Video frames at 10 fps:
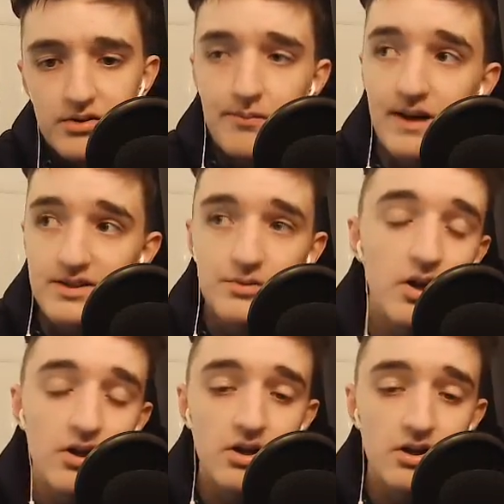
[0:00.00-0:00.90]
compared to a
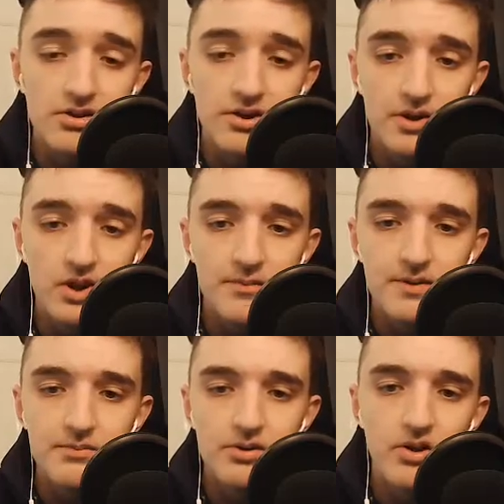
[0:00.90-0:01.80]
lot of
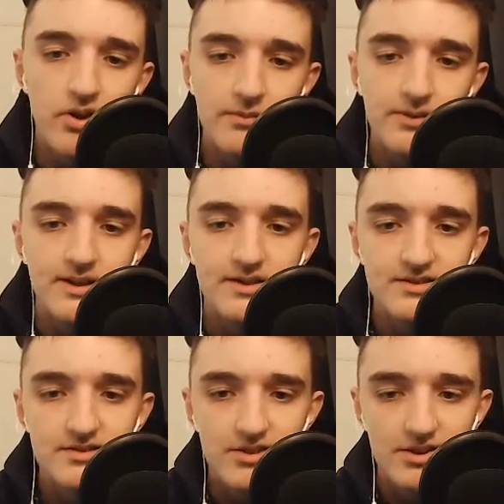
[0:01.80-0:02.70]
people, a lot of
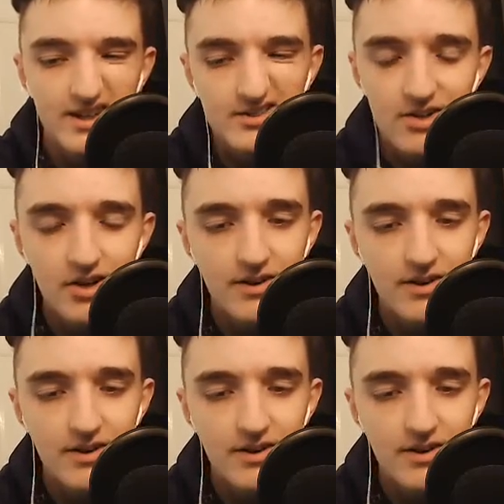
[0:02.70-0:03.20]
players, kind of start